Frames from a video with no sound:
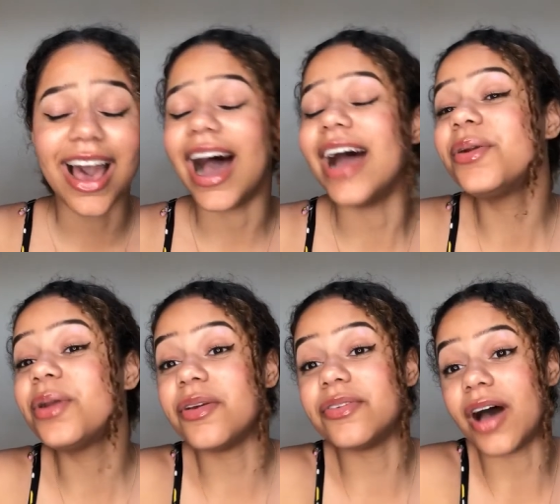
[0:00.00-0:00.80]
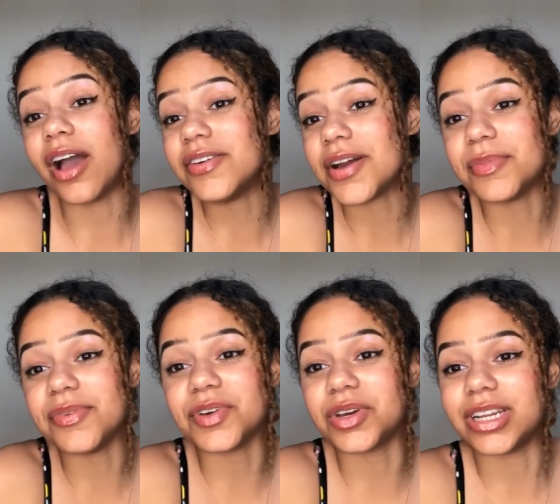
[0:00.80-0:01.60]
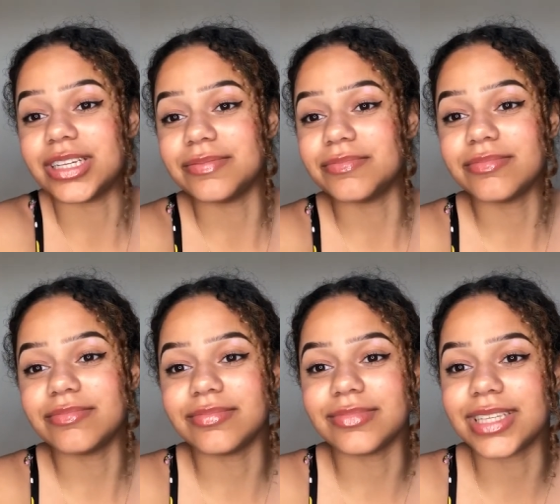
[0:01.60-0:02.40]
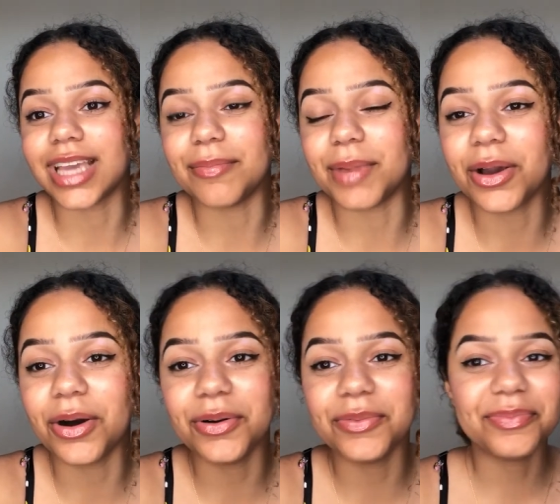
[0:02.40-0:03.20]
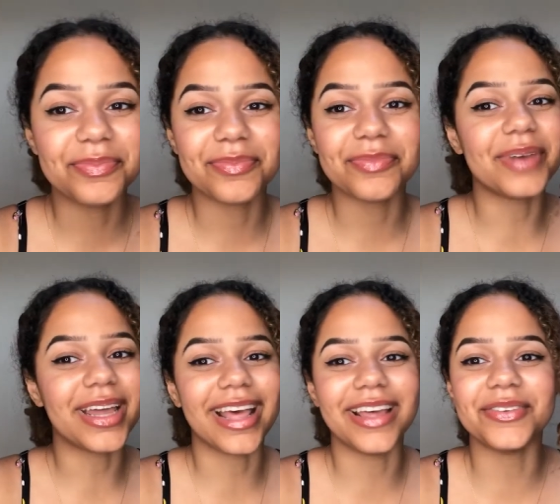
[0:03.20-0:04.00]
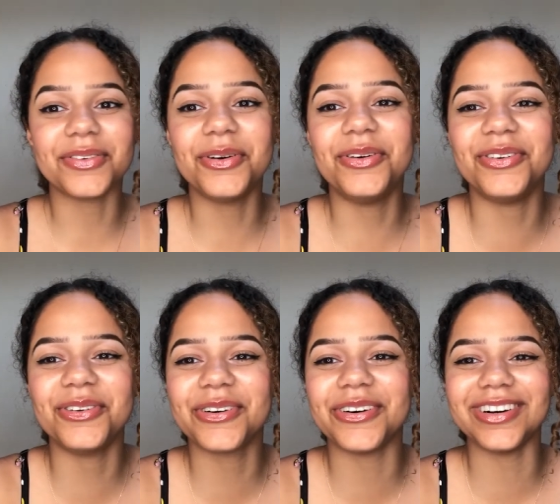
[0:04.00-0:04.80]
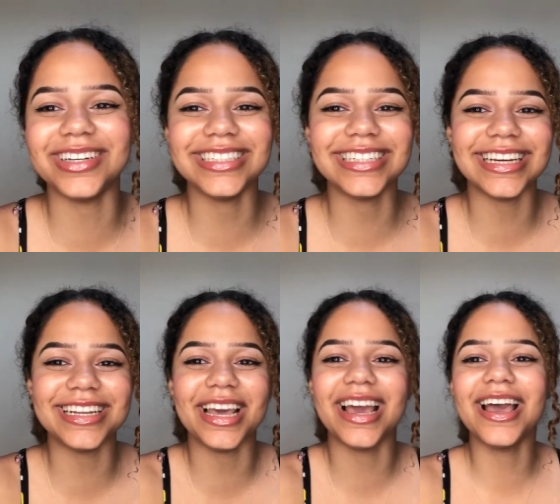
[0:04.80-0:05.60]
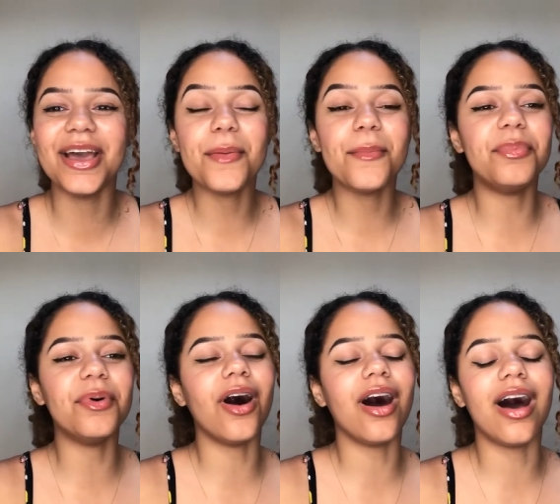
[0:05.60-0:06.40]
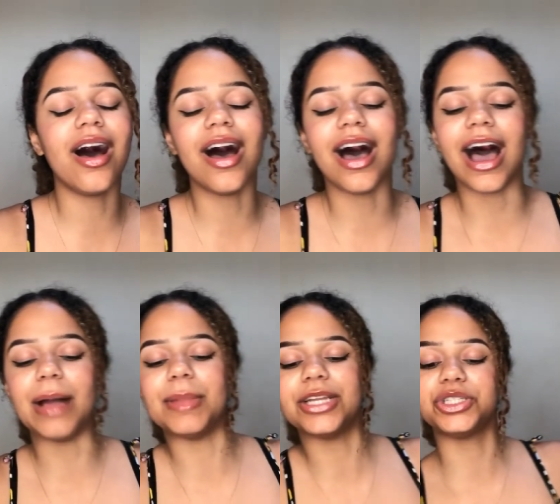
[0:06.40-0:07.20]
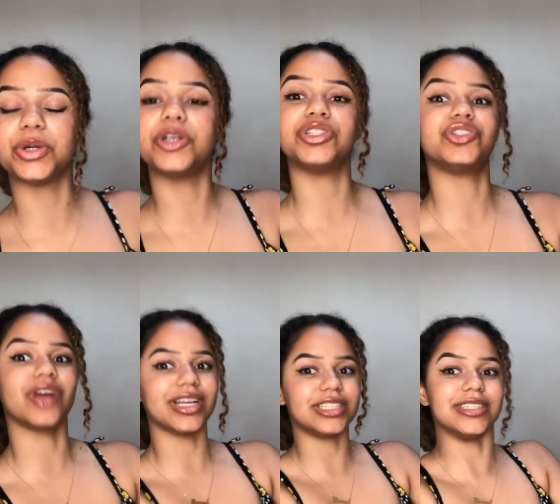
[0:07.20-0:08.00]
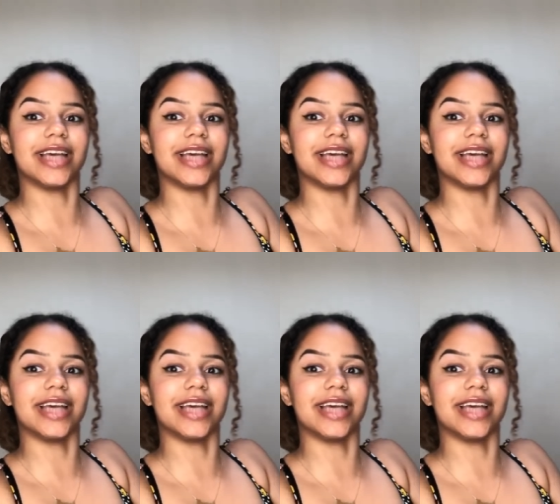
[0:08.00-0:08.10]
I don't know if I'm even gonna get my goal by the end of quarantine, but I'm like doing stretches.